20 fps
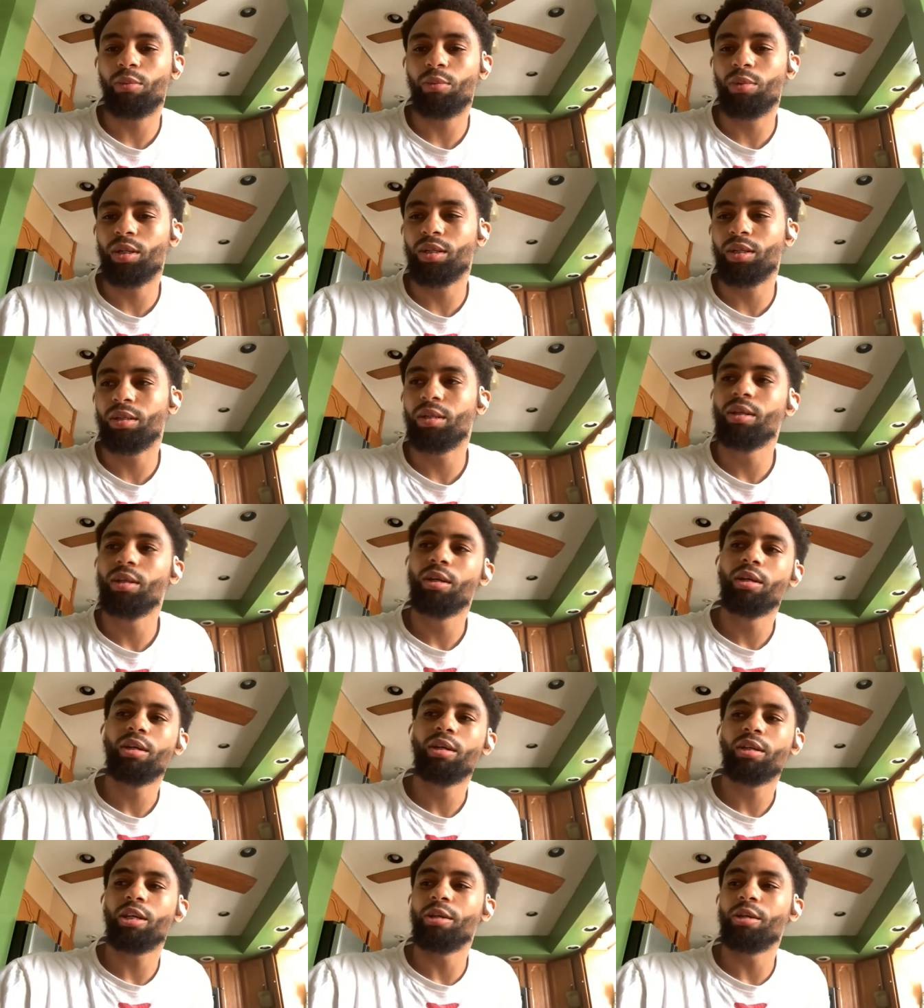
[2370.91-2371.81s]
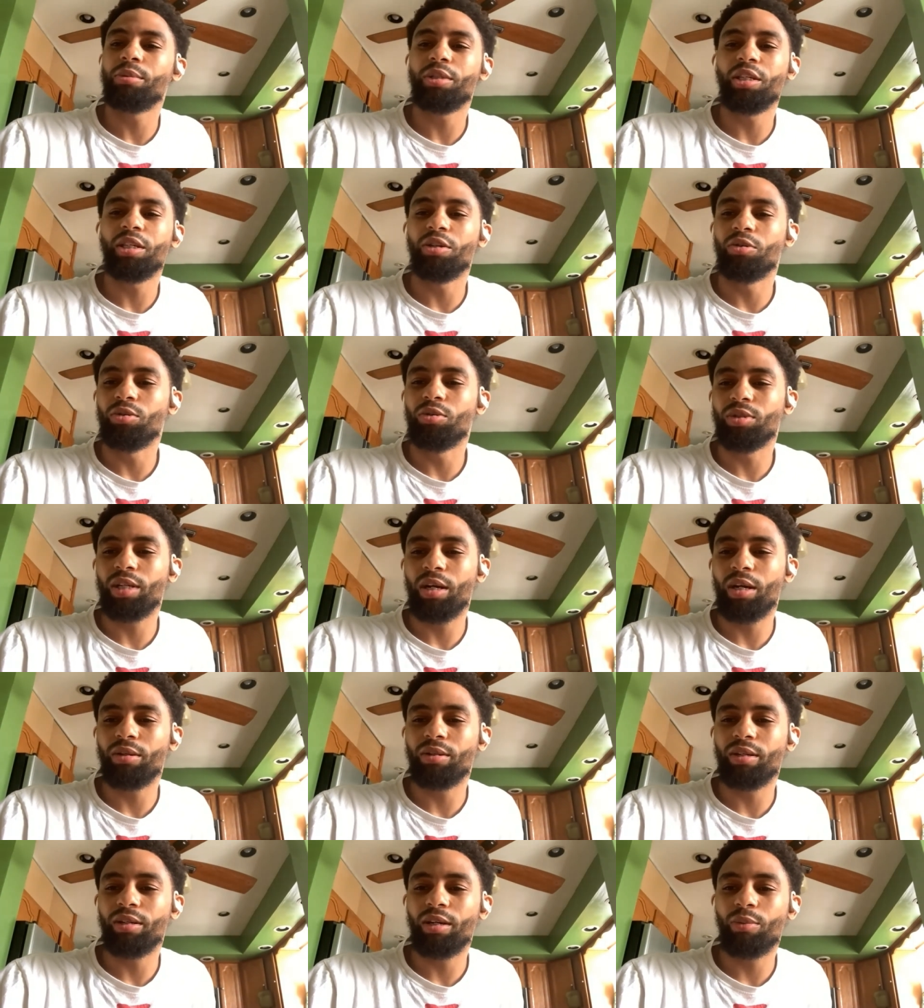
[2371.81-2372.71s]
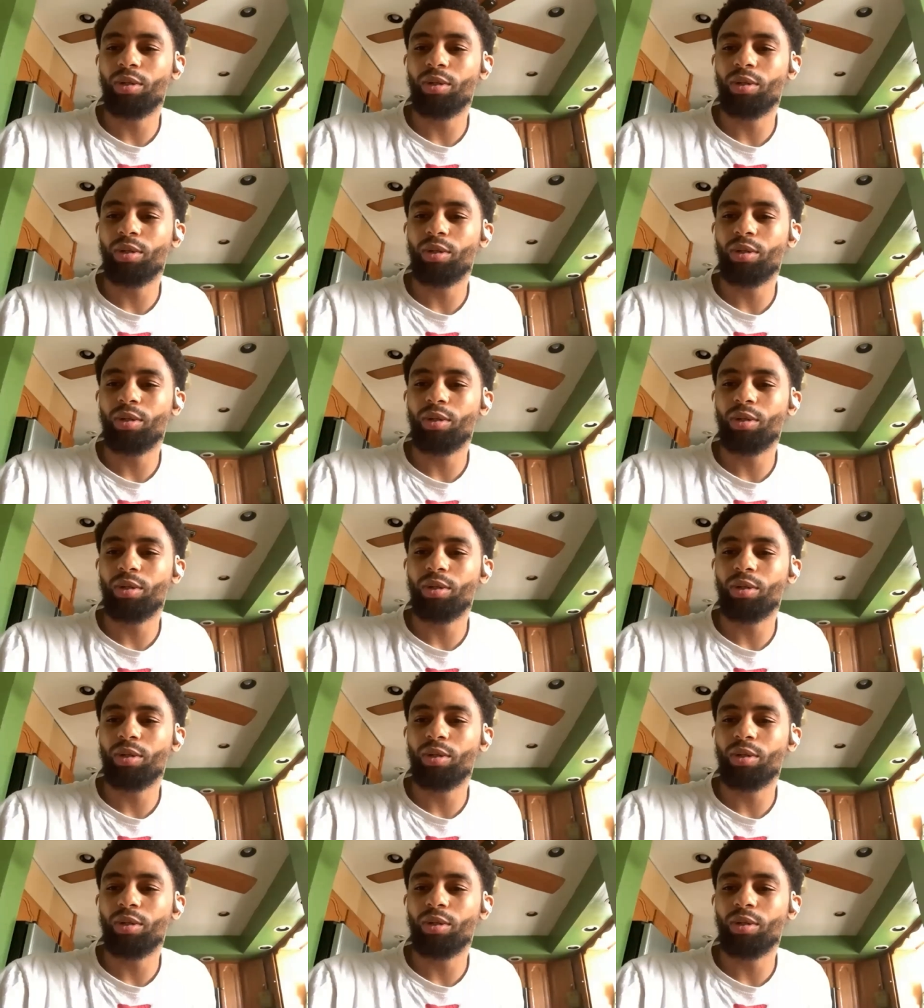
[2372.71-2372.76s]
I want to keep seeing who's out there.